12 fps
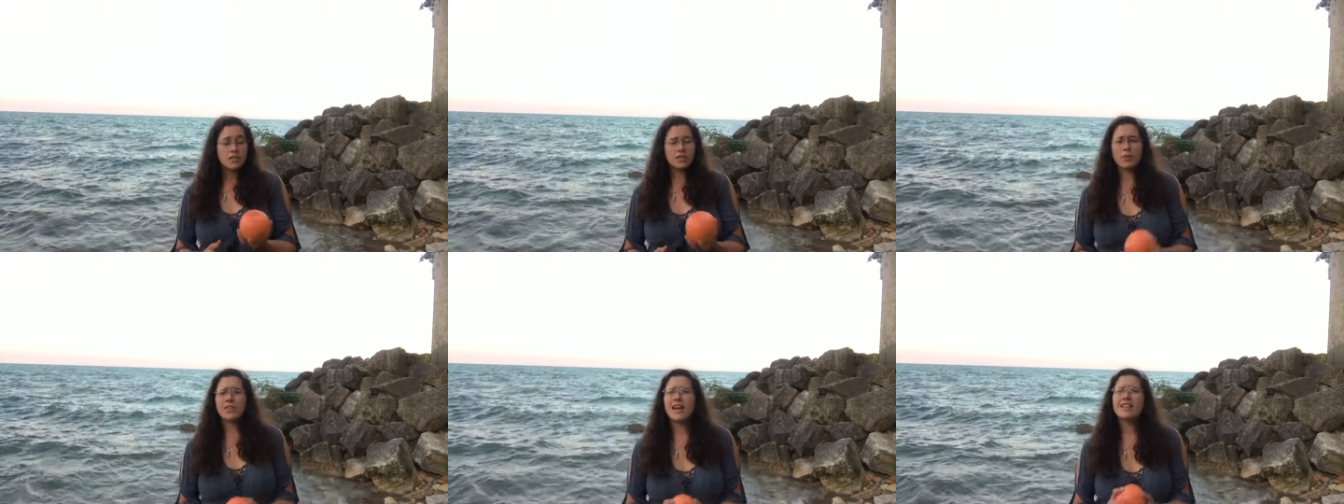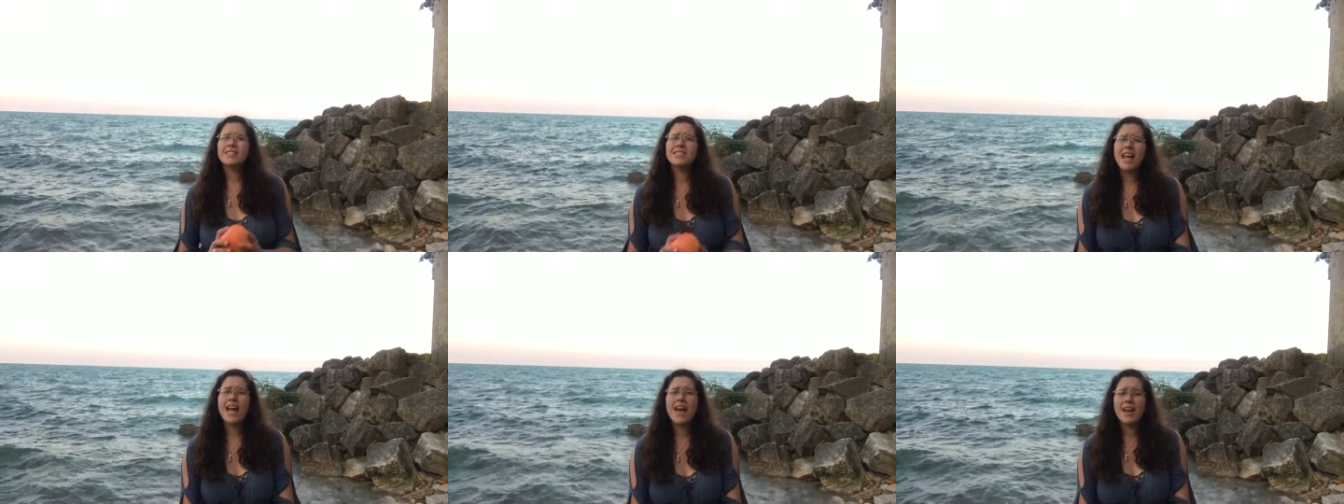So with that
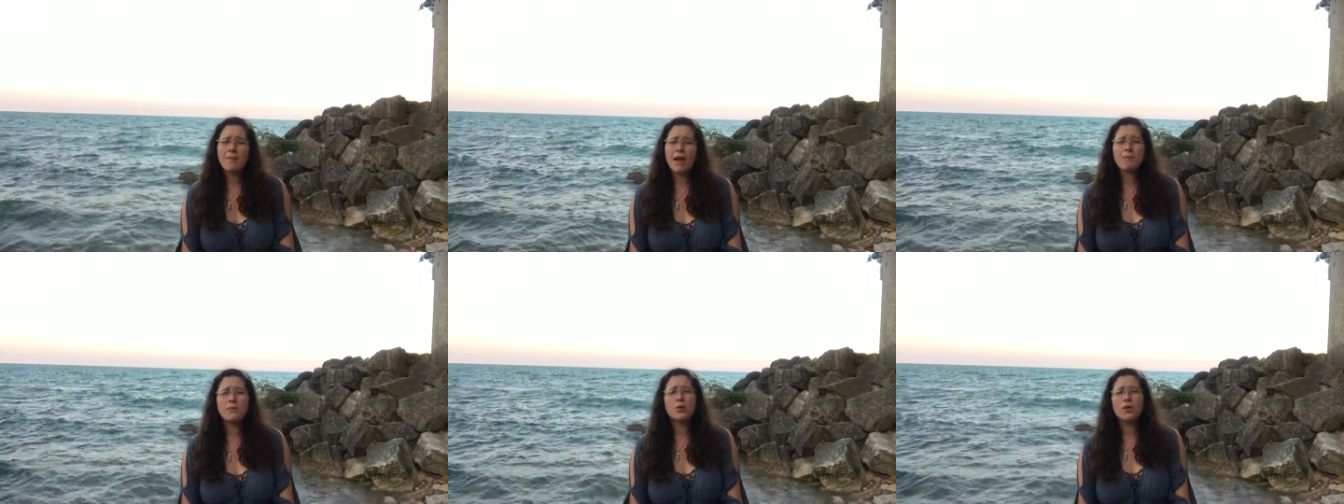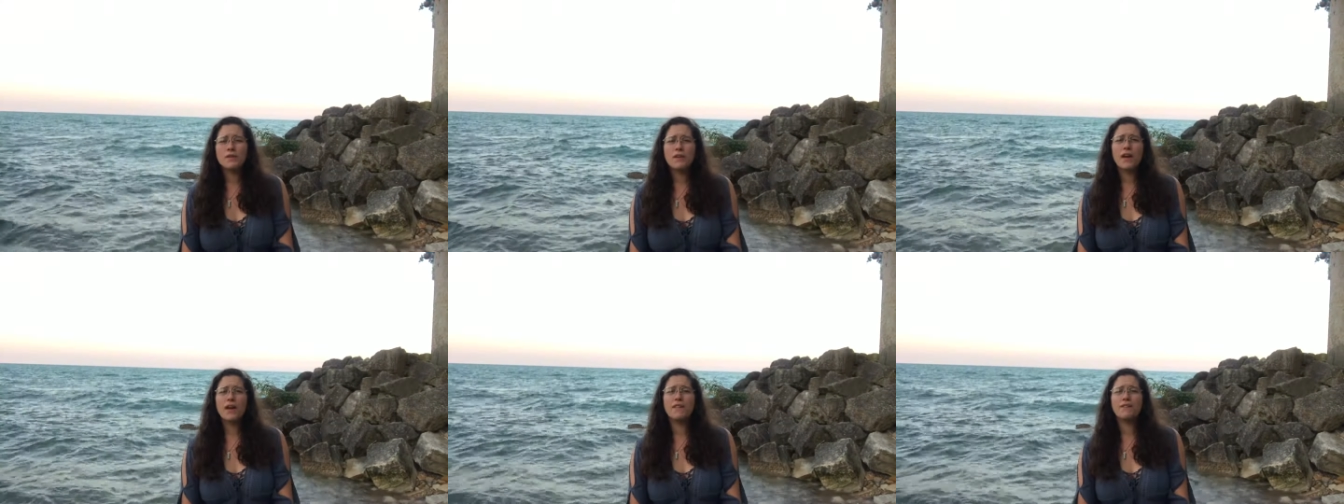said, my beautiful
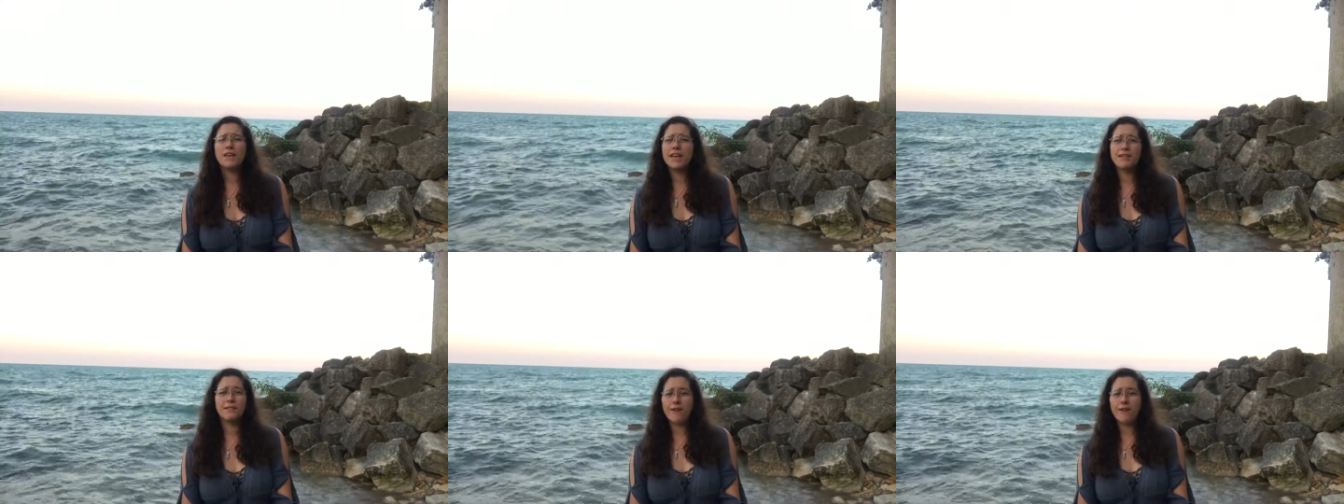vegan